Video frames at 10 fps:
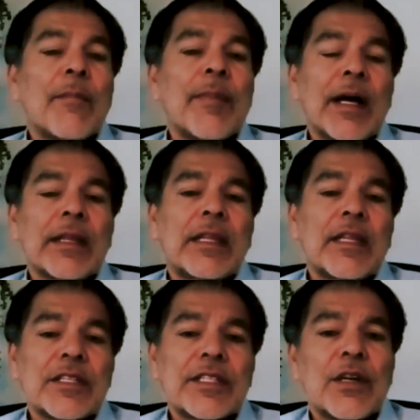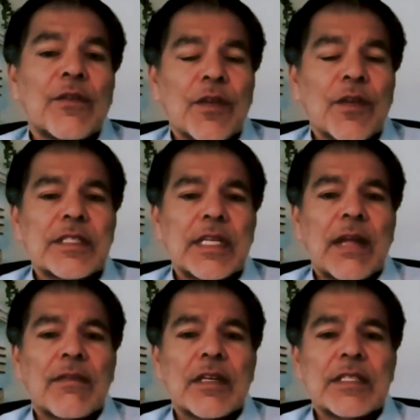about the Center for the Study
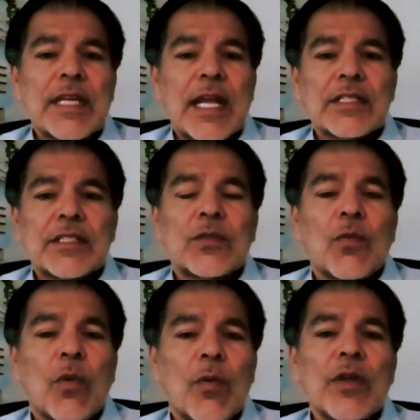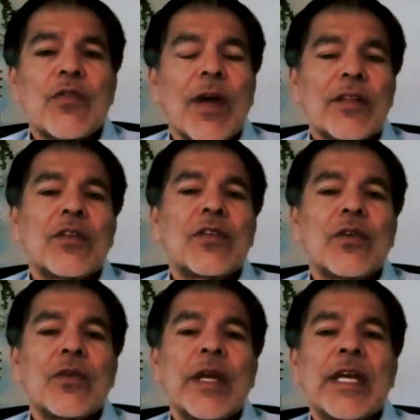of Los Angeles, what we try to
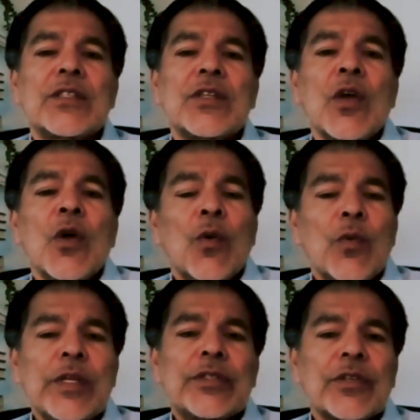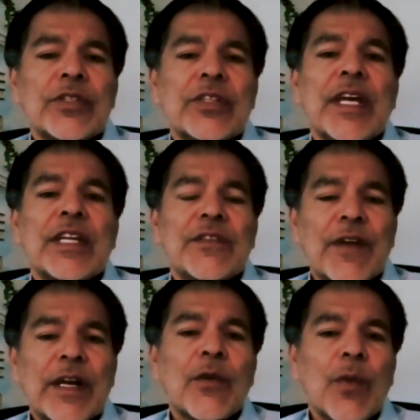do is research that is
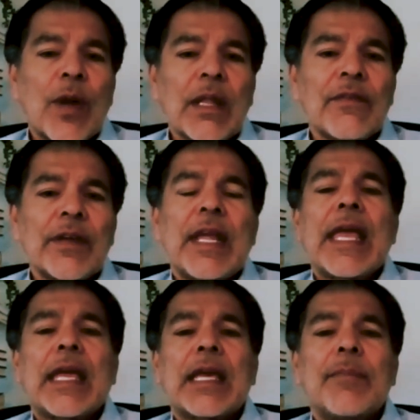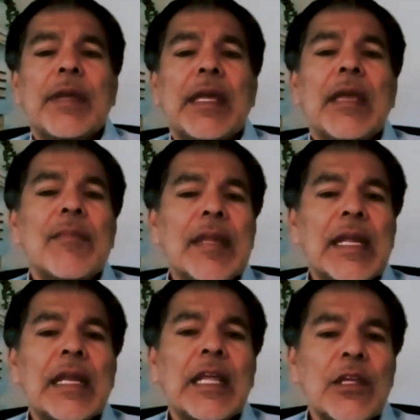very relevant and can be
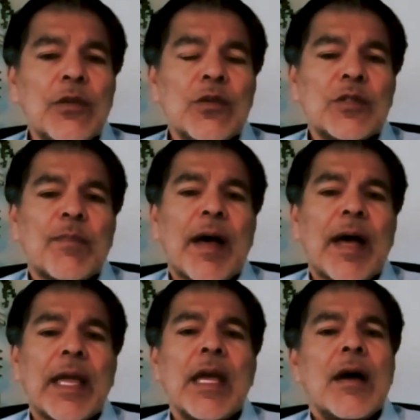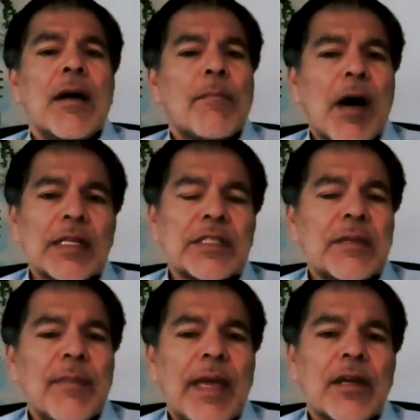immediately used by
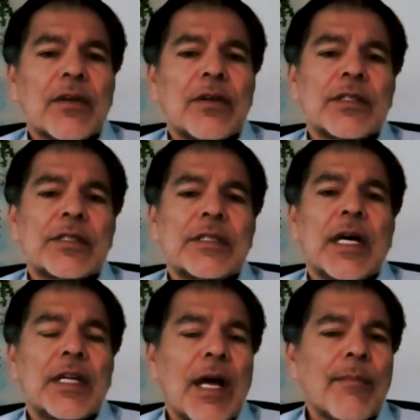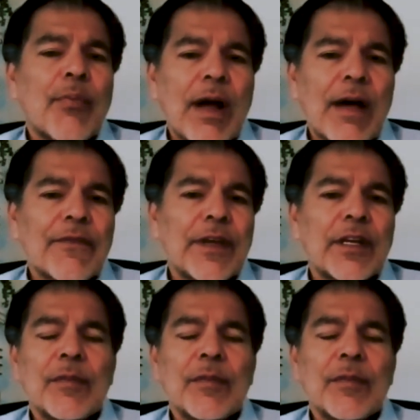policymakers, uh, nonprofit,